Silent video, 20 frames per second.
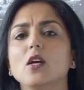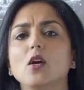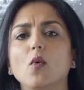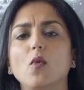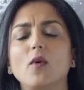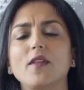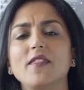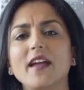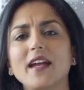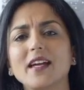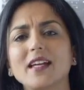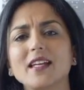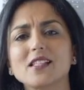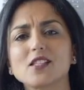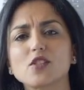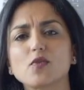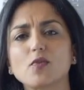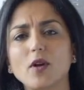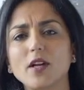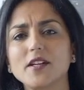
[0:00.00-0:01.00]
when that
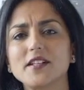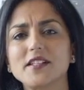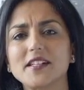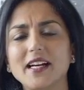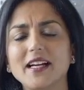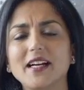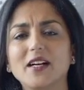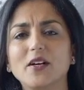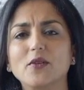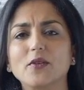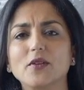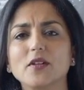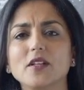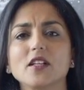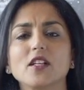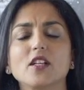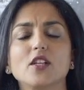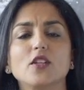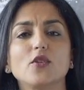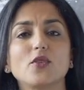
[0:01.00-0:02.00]
gets run down,
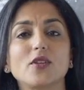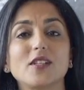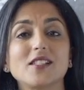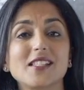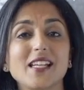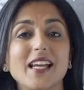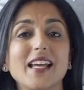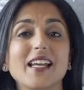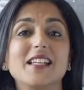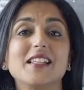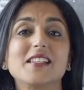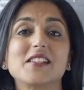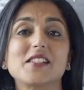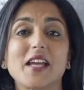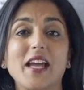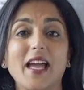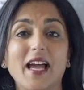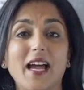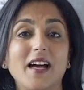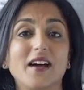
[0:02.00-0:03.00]
you can tend to
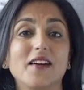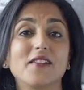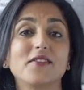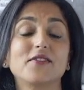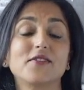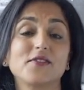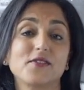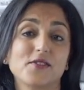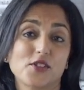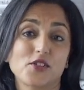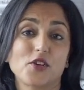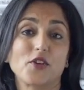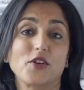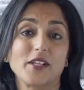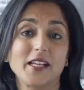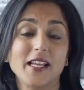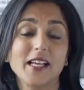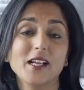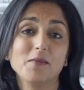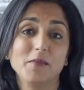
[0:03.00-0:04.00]
have
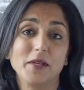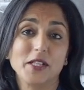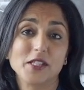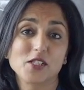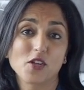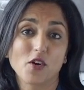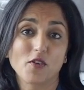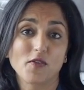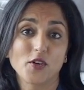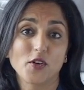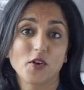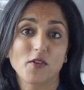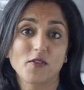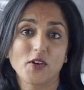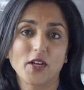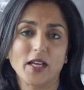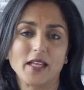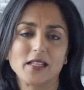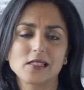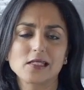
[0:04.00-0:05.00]
certain ailments over and over
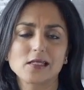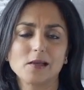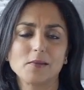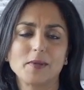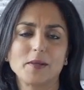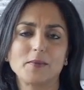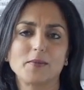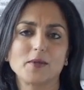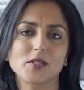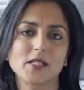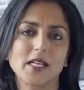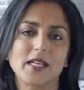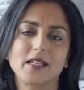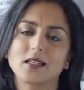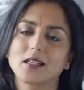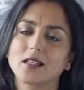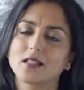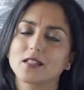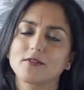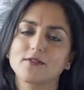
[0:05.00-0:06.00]
again. Some people tend to
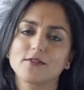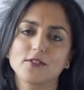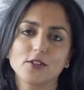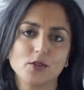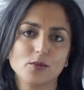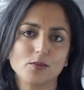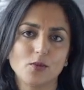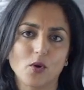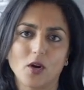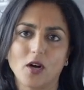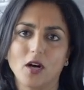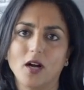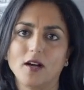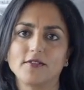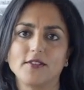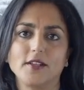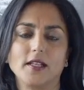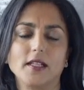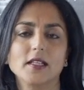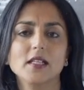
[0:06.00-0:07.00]
get the flu more
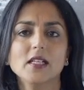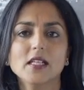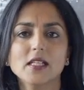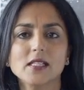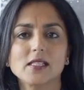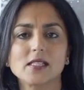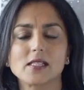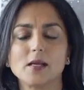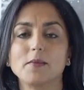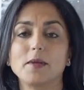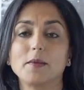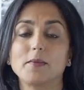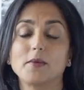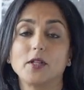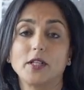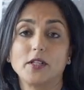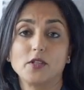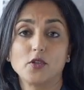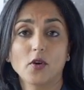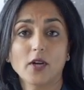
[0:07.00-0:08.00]
often. Some people,
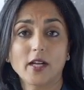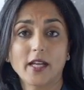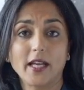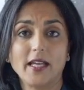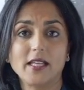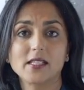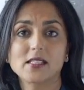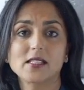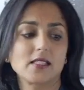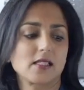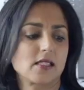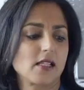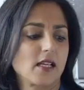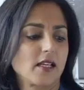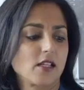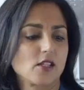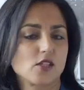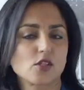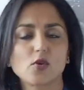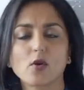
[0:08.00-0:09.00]
in your case, it's
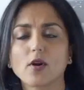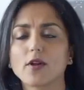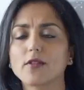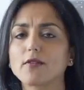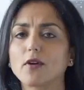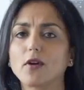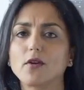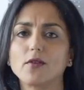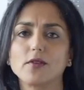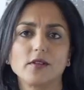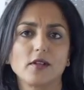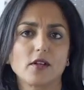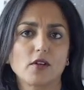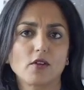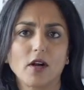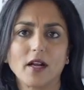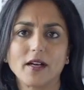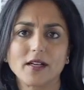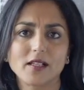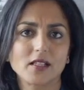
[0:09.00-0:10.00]
like a sore throat and a
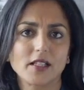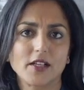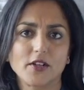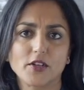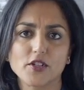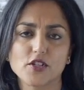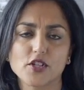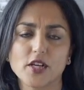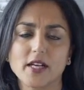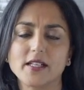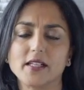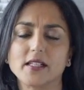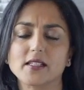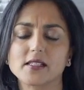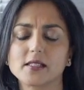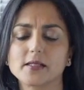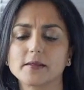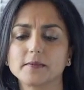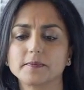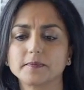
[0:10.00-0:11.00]
chronic
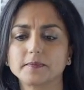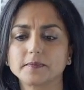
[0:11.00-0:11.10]
laryngitis.